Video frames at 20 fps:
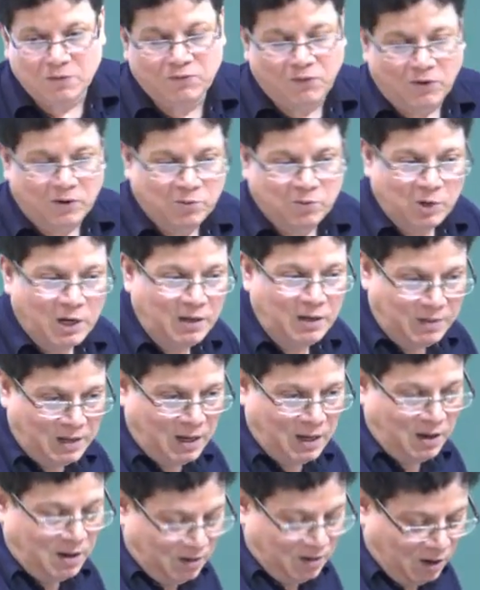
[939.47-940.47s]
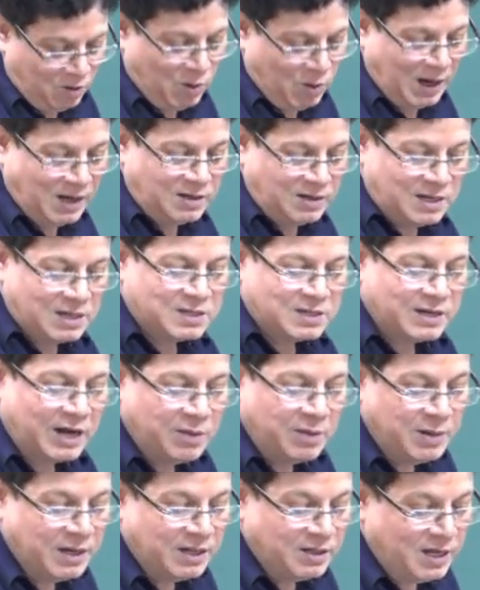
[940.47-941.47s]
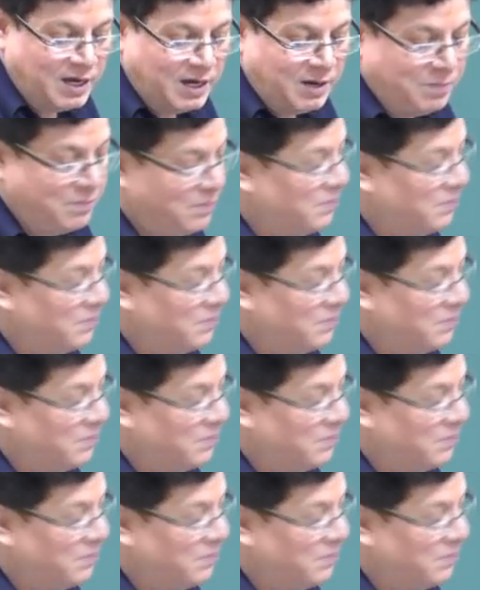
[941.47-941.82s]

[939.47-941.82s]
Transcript: formula while describing the